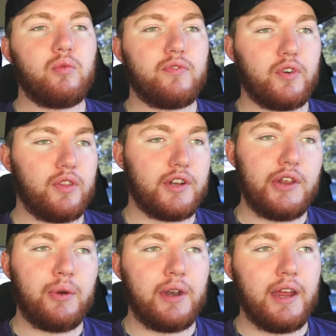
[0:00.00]
for the
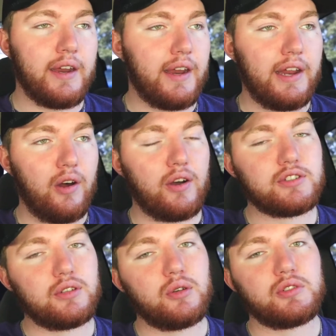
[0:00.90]
Q&A and
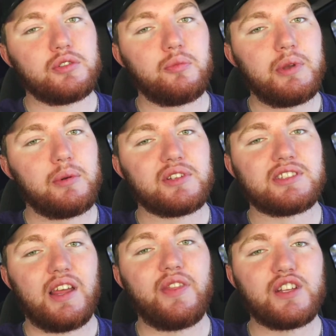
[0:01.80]
also to be able to
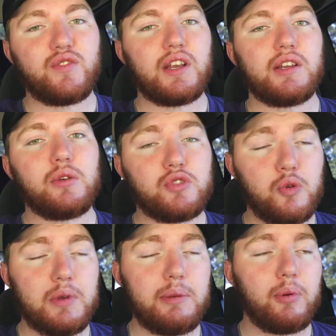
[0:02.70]
send this video
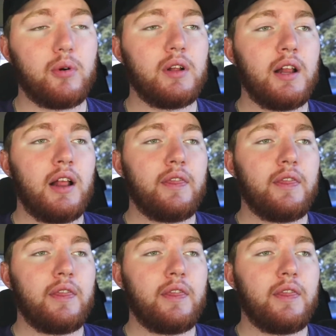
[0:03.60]
to people